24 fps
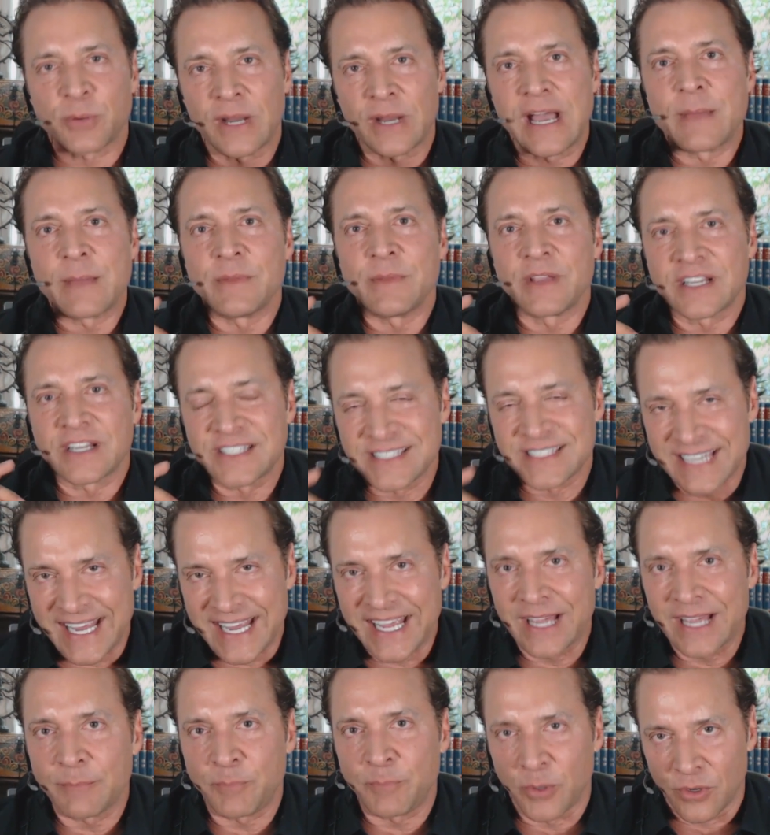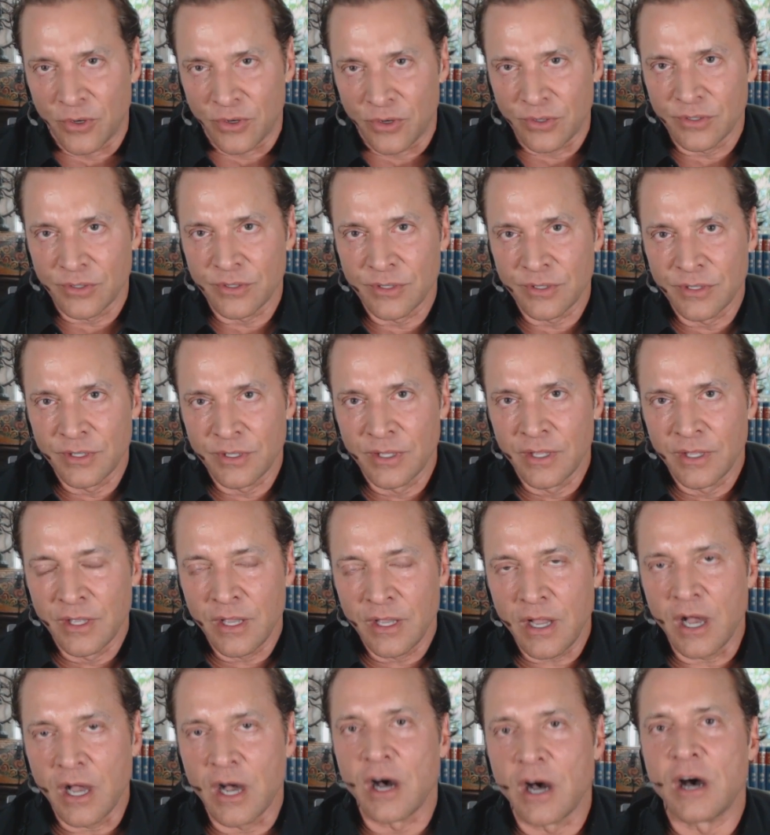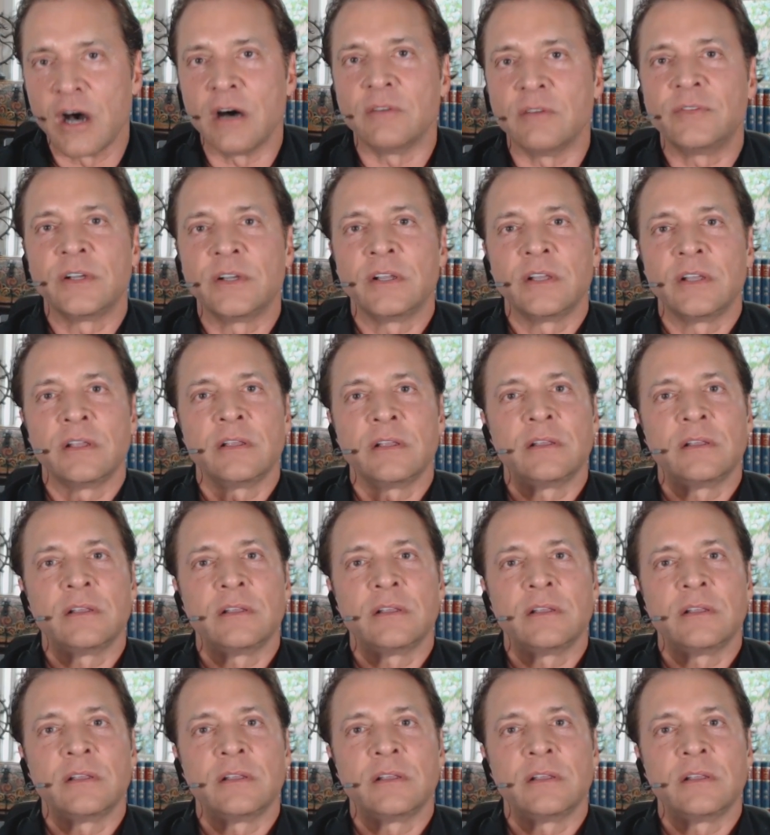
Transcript: prime example of